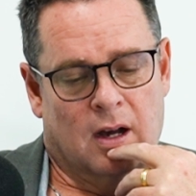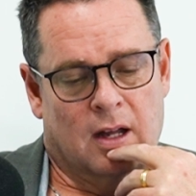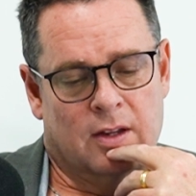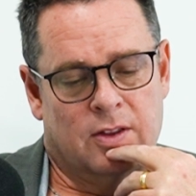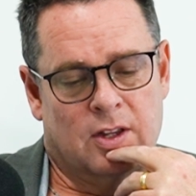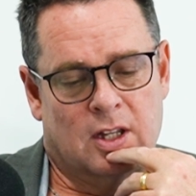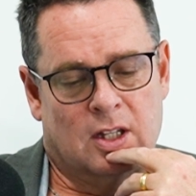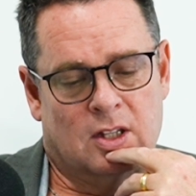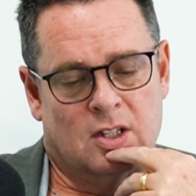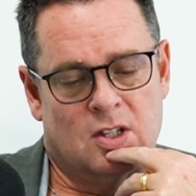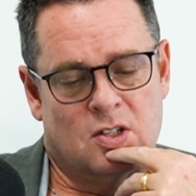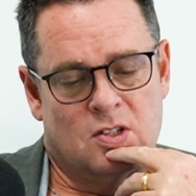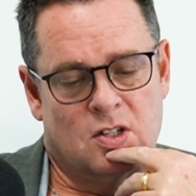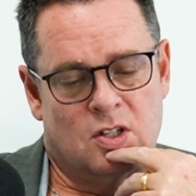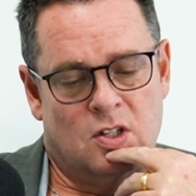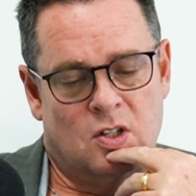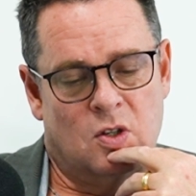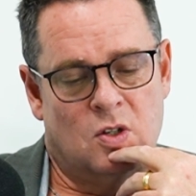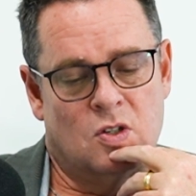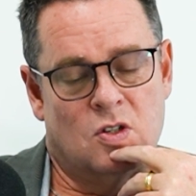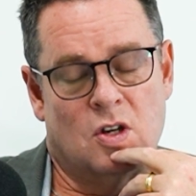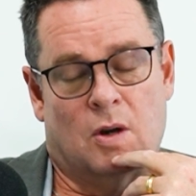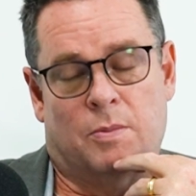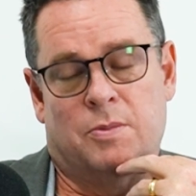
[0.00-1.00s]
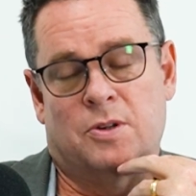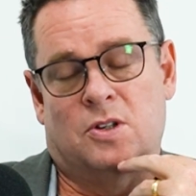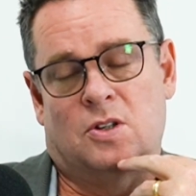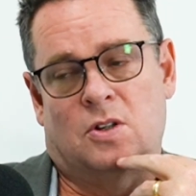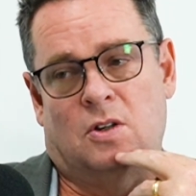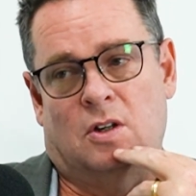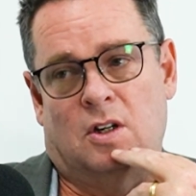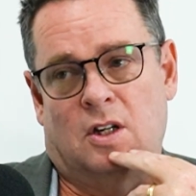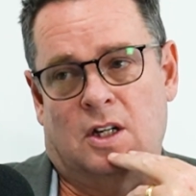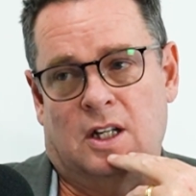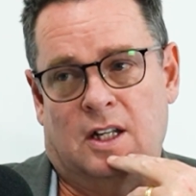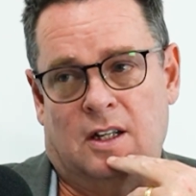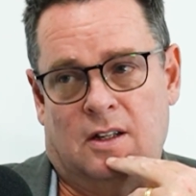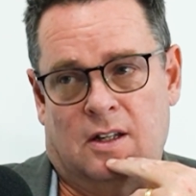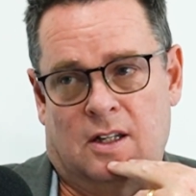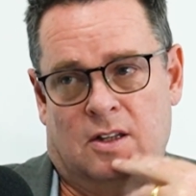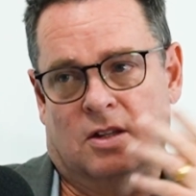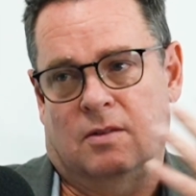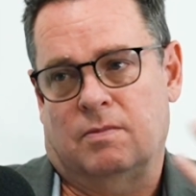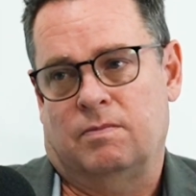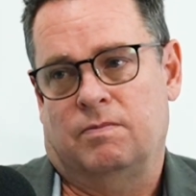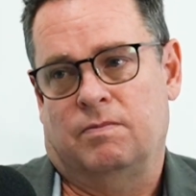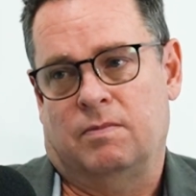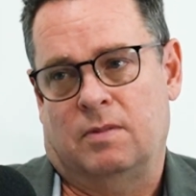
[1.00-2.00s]
I think there's a huge opportunity at
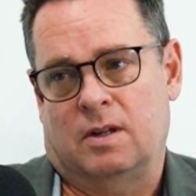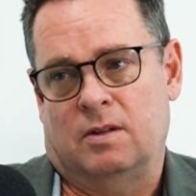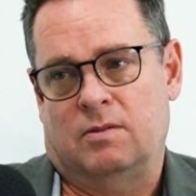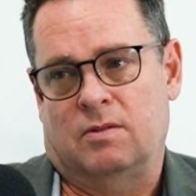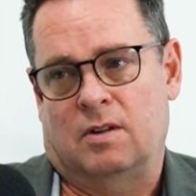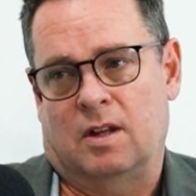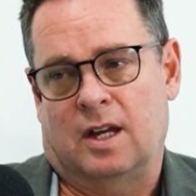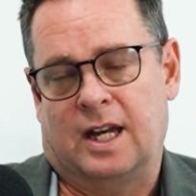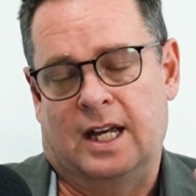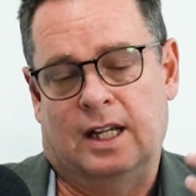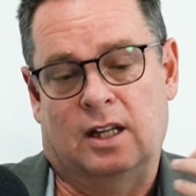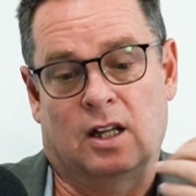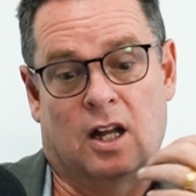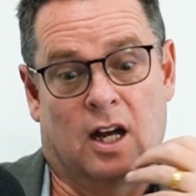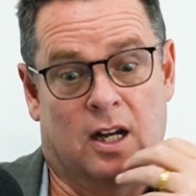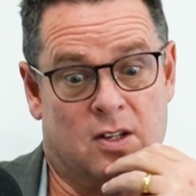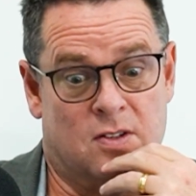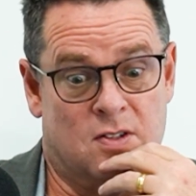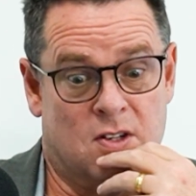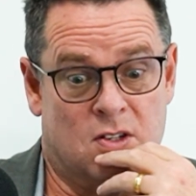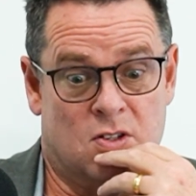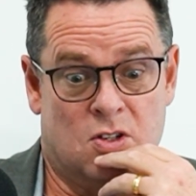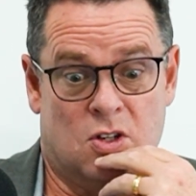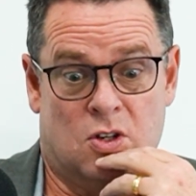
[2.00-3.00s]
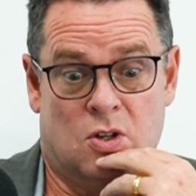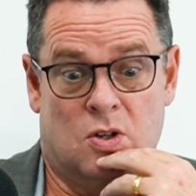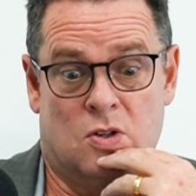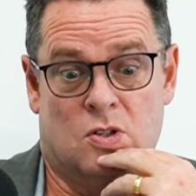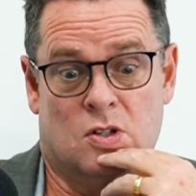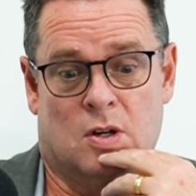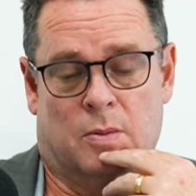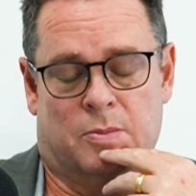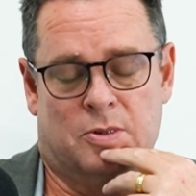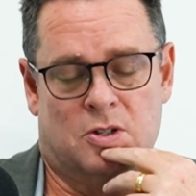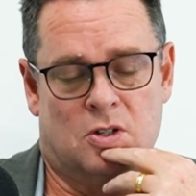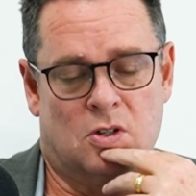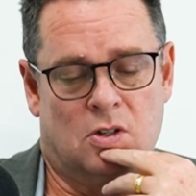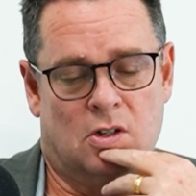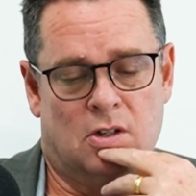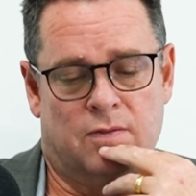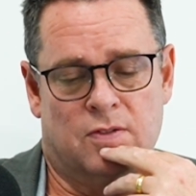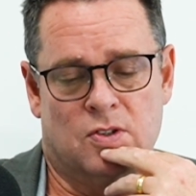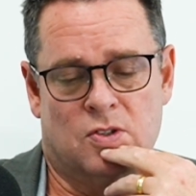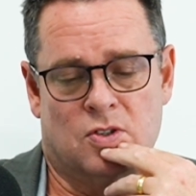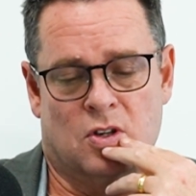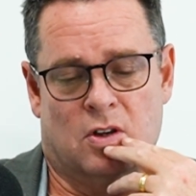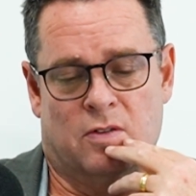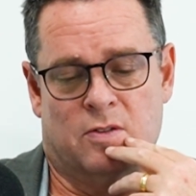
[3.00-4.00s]
the headline is there's a huge opportunity
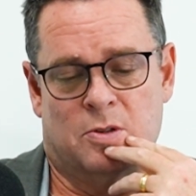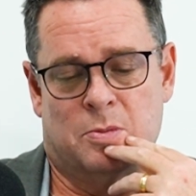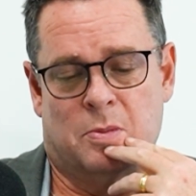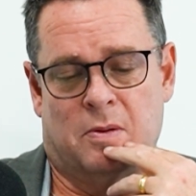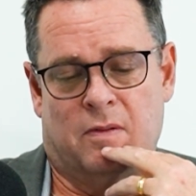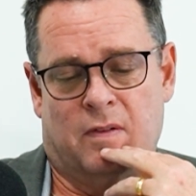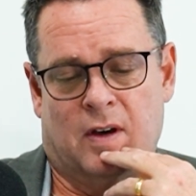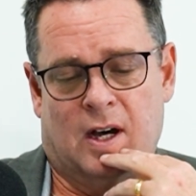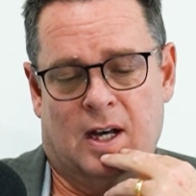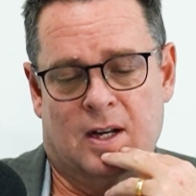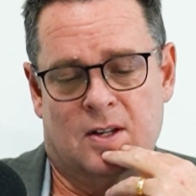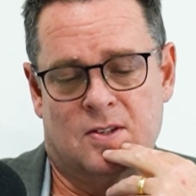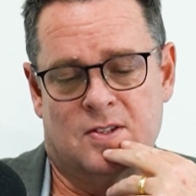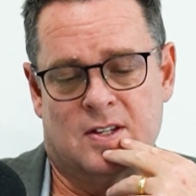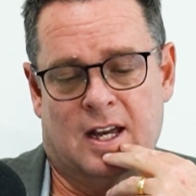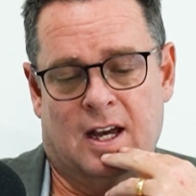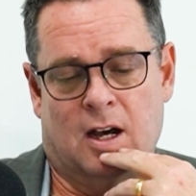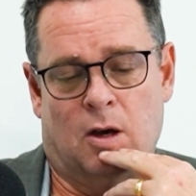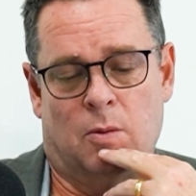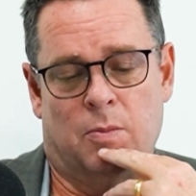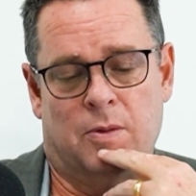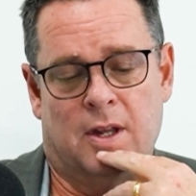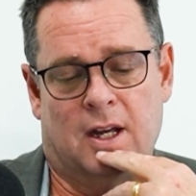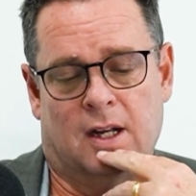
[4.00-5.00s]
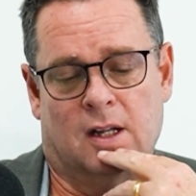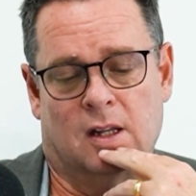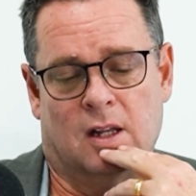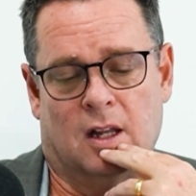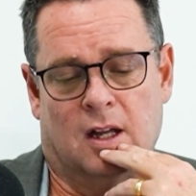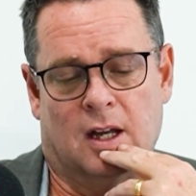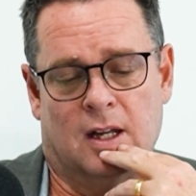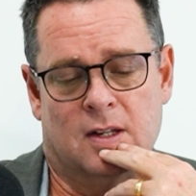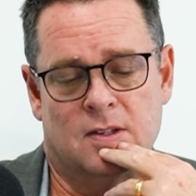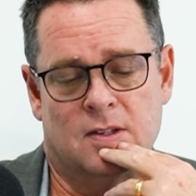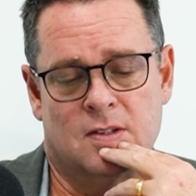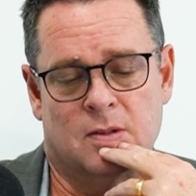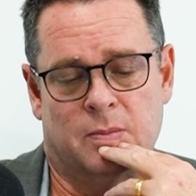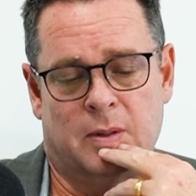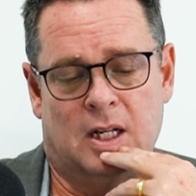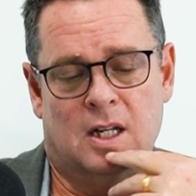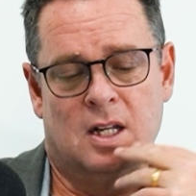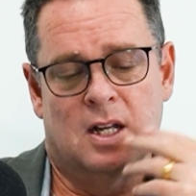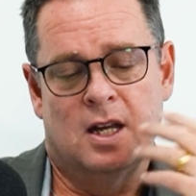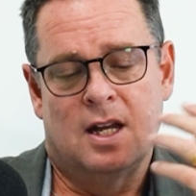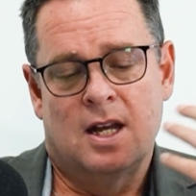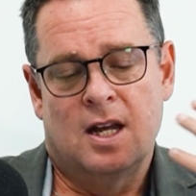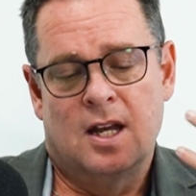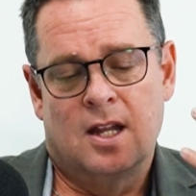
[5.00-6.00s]
for service providers to help their clients. I mean,
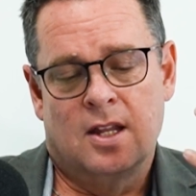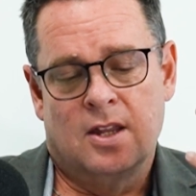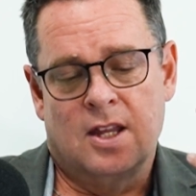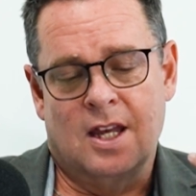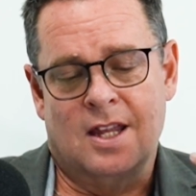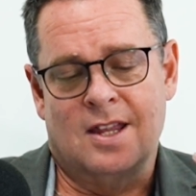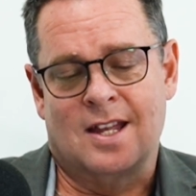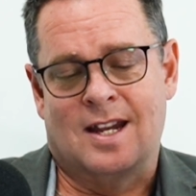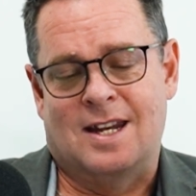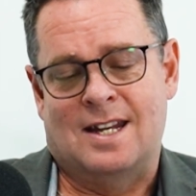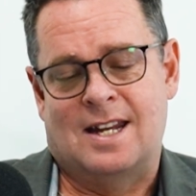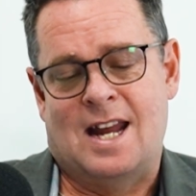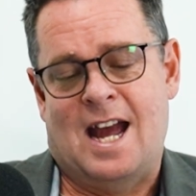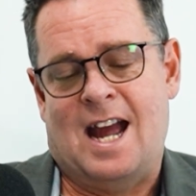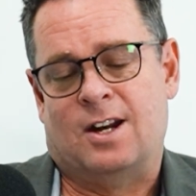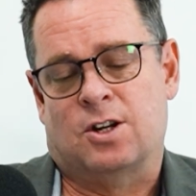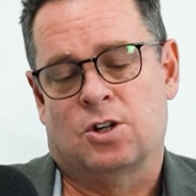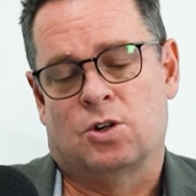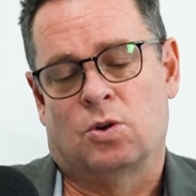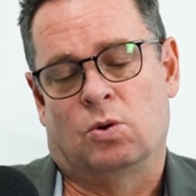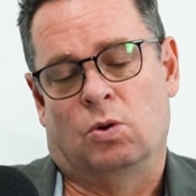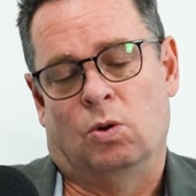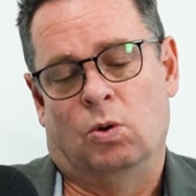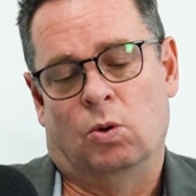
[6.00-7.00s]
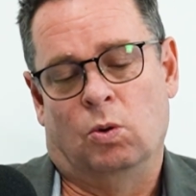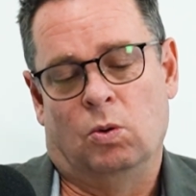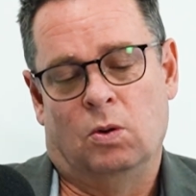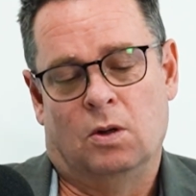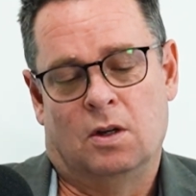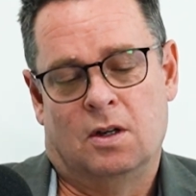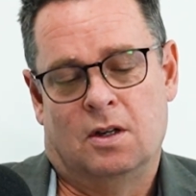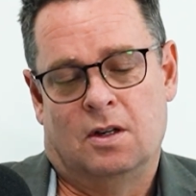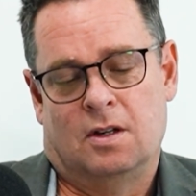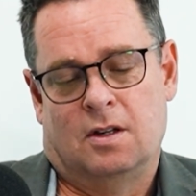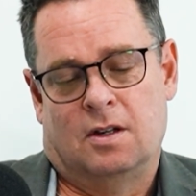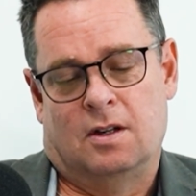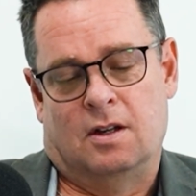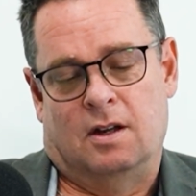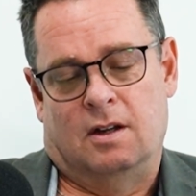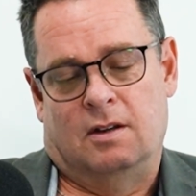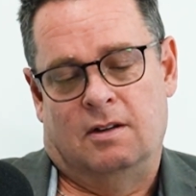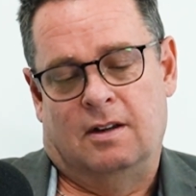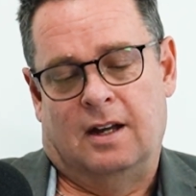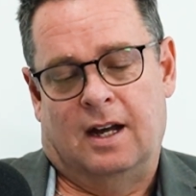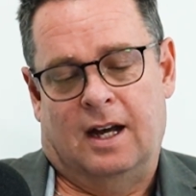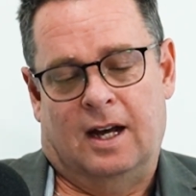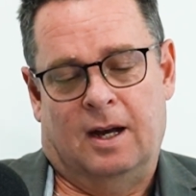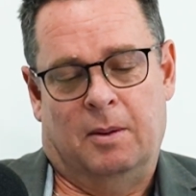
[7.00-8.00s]
they're the natural,
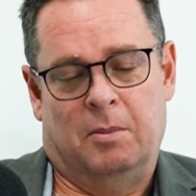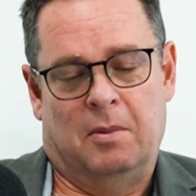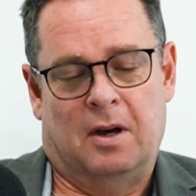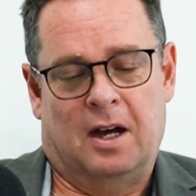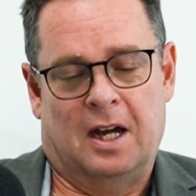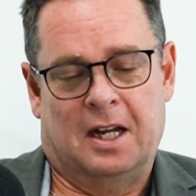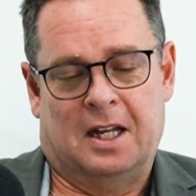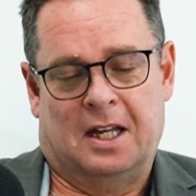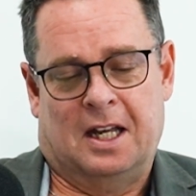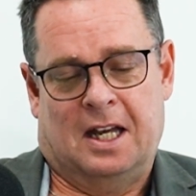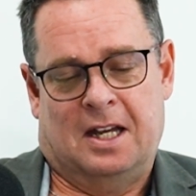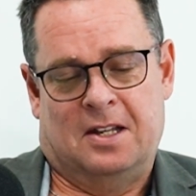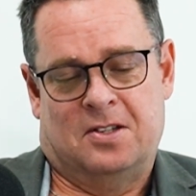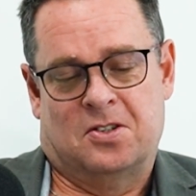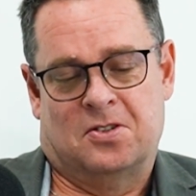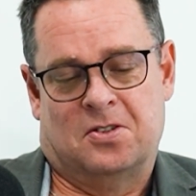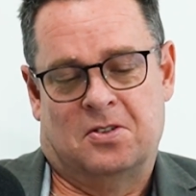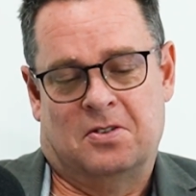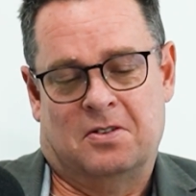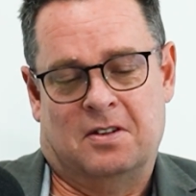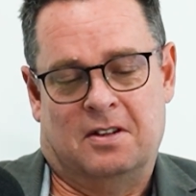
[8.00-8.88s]
I guess,